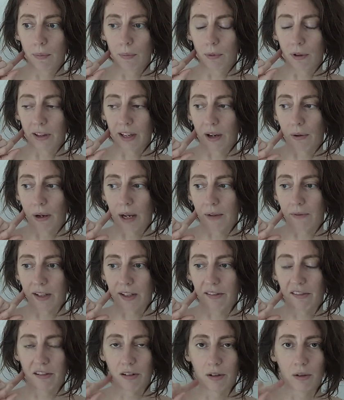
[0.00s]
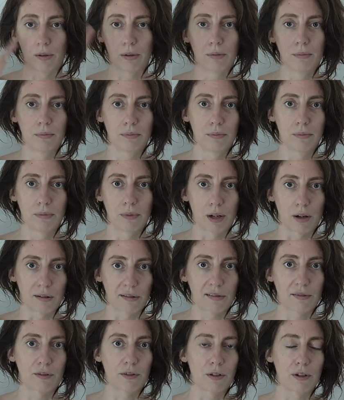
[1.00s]
without having to
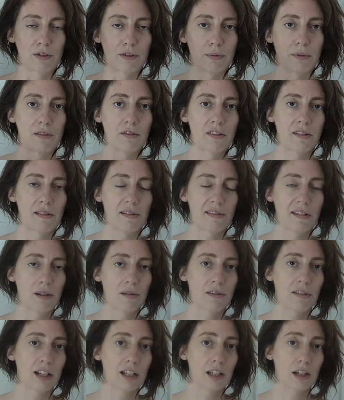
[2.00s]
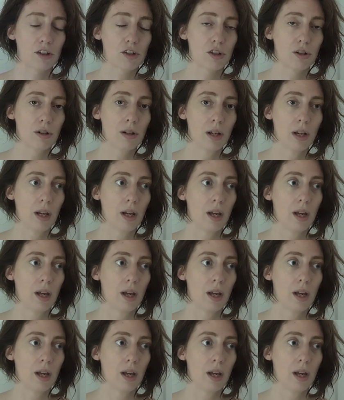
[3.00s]
ask for it from the sound technician.